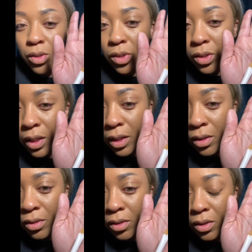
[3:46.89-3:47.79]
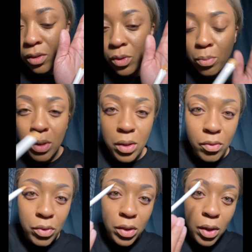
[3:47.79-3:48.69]
This is like a little bit
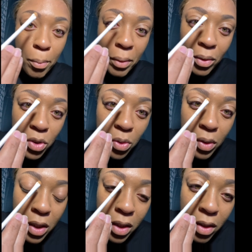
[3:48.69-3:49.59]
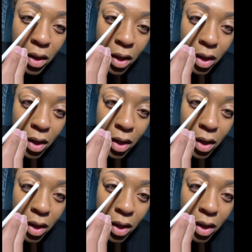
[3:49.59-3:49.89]
of an amount you need.